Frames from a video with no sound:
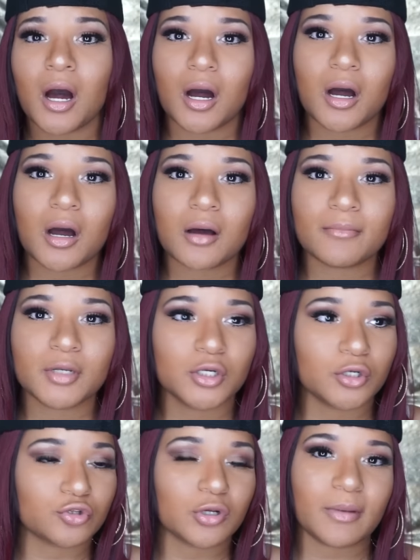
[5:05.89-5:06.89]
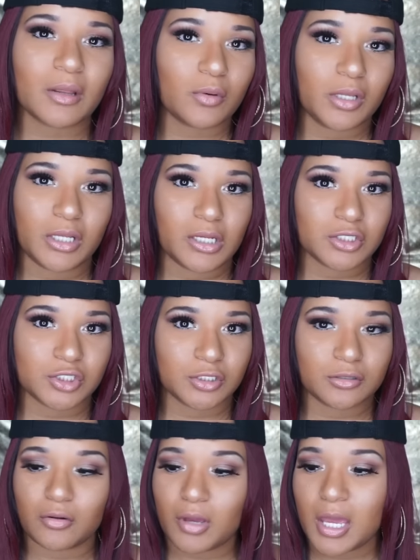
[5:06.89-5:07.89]
Look, don't nobody want to hear that
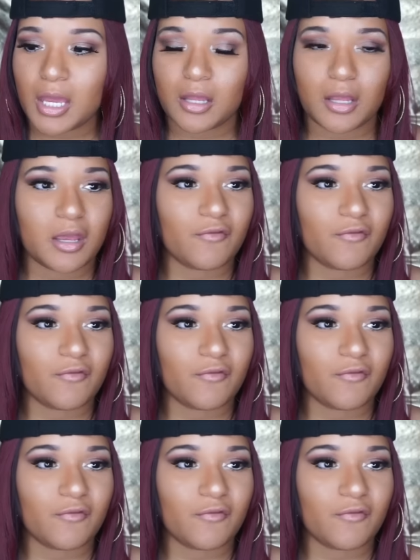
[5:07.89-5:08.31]
shit, okay?